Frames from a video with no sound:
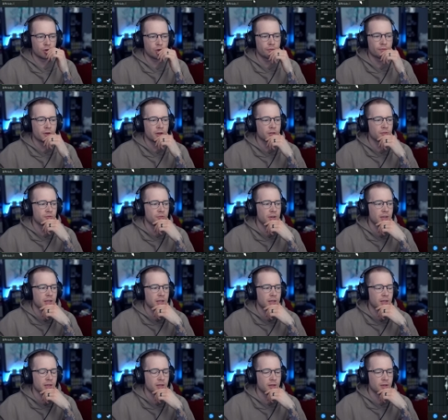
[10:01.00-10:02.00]
Lo-fi is
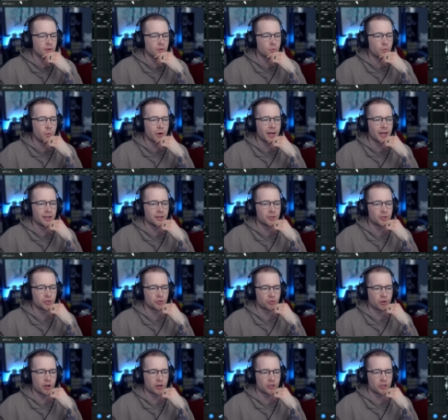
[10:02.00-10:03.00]
really weird
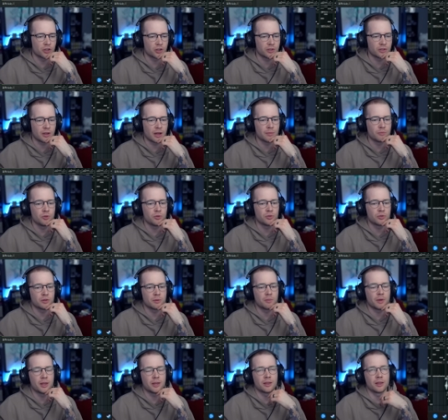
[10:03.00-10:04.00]
structure because I'm used to
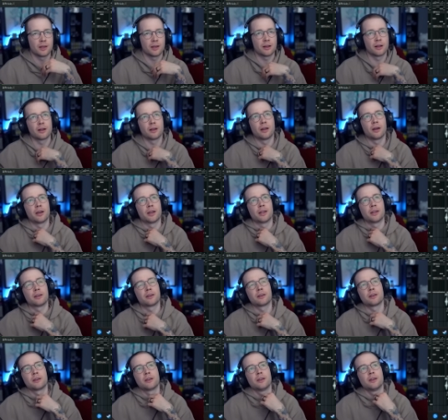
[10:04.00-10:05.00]
making
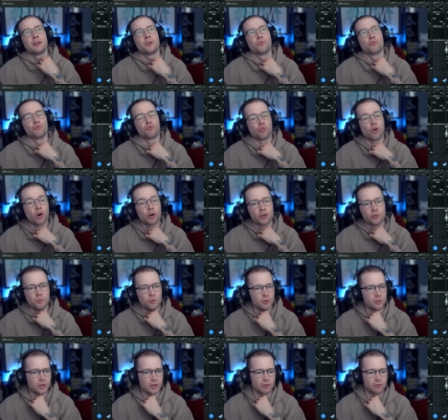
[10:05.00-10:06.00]
like rock
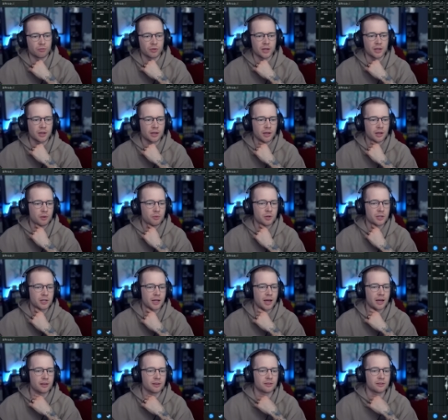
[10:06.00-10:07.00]
music really, which
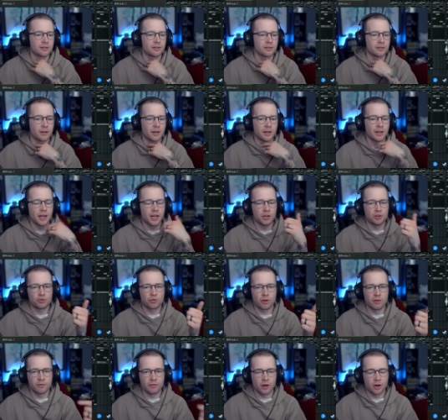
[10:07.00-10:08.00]
has
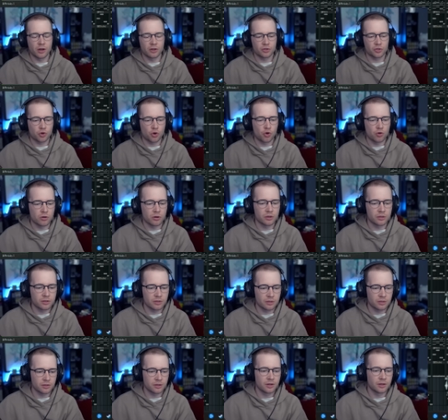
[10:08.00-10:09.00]
intro, verse,
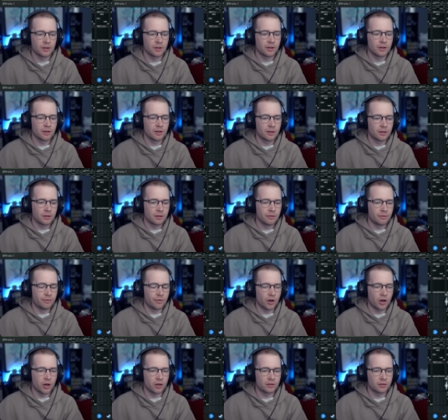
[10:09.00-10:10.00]
chorus,
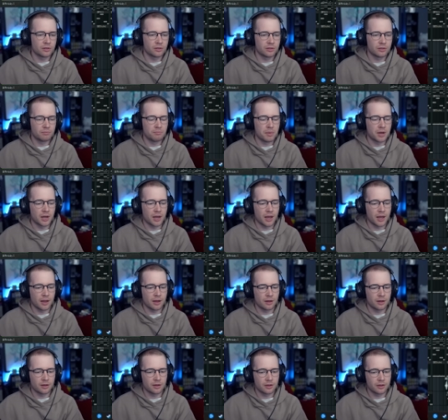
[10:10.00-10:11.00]
verse, middle
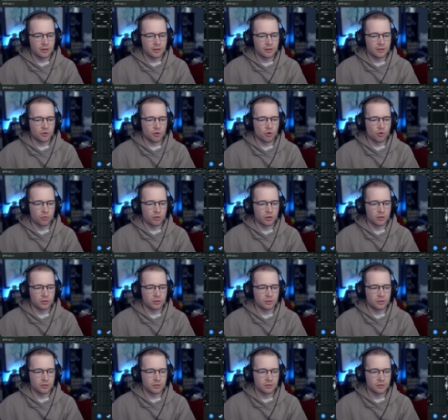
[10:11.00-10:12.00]
eight,
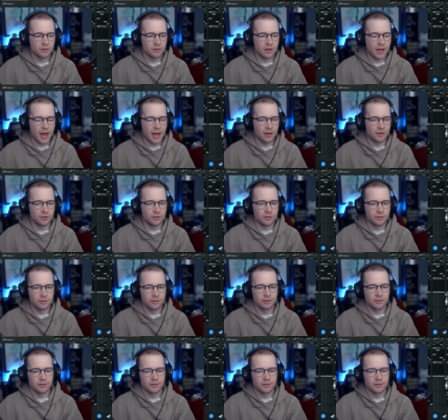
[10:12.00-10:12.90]
chorus, end.